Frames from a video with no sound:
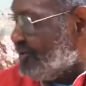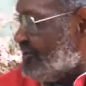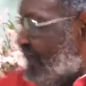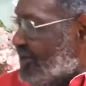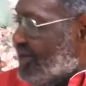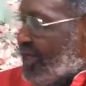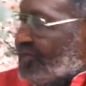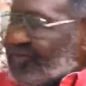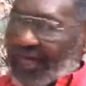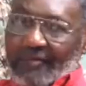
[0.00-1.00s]
So now you
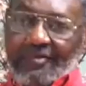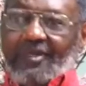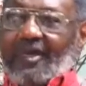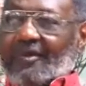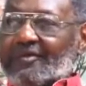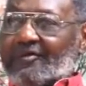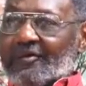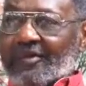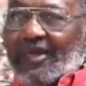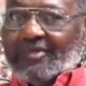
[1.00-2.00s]
had Sam and Dave
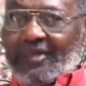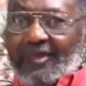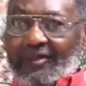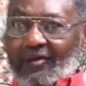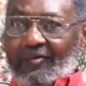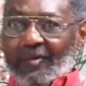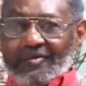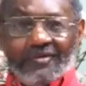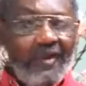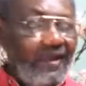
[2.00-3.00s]
doing their thing on
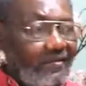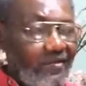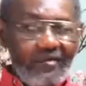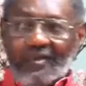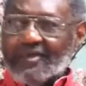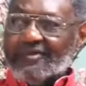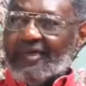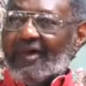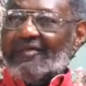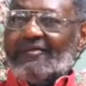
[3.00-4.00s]
one side, and we on the other
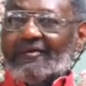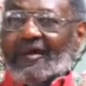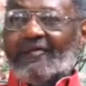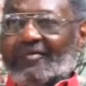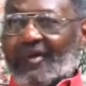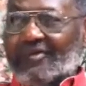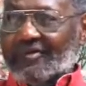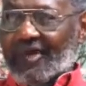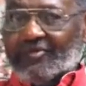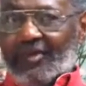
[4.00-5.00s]
side doing our thing.
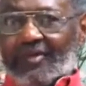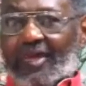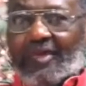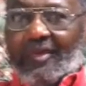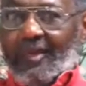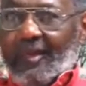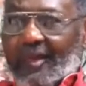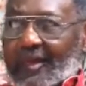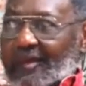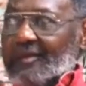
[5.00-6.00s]
So that's where that
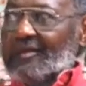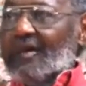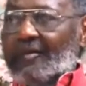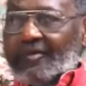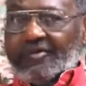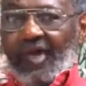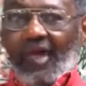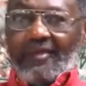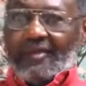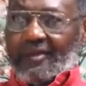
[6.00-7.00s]

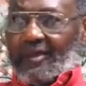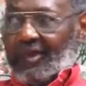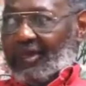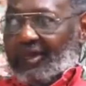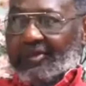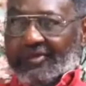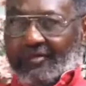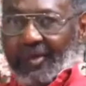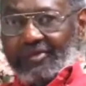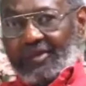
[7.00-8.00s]
double-sided
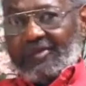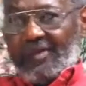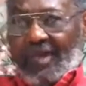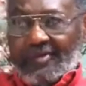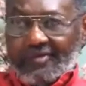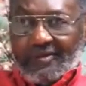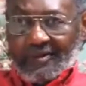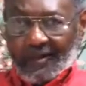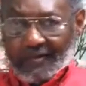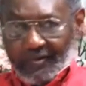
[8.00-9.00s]
asymmetric dancing
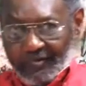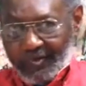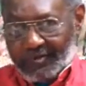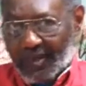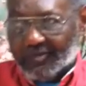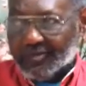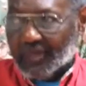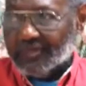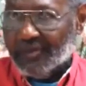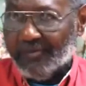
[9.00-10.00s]
coming from. That's
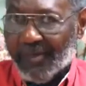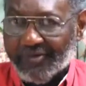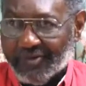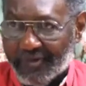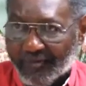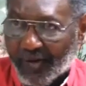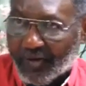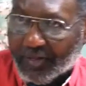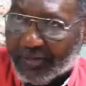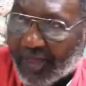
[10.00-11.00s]
the basis of
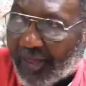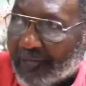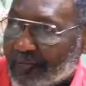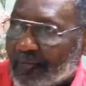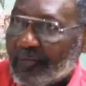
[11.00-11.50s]
all of that.